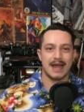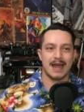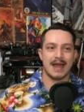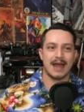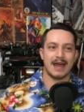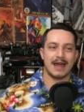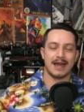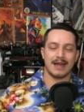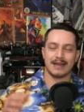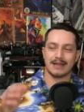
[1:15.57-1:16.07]

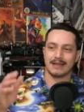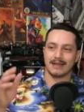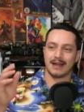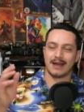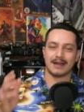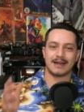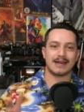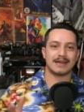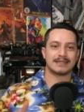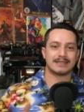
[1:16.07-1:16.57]
And
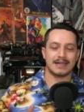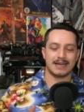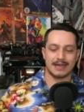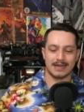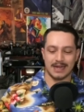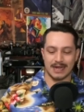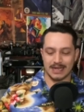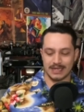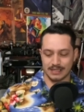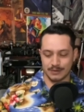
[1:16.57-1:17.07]
like I said,
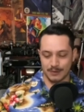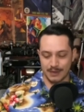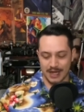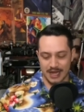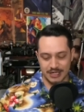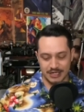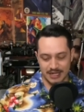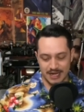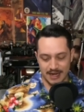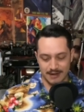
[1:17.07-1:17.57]
guys, we
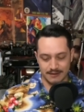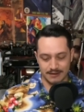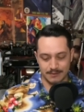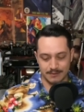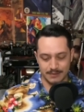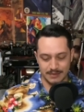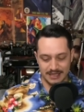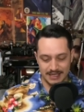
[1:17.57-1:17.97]
actually have some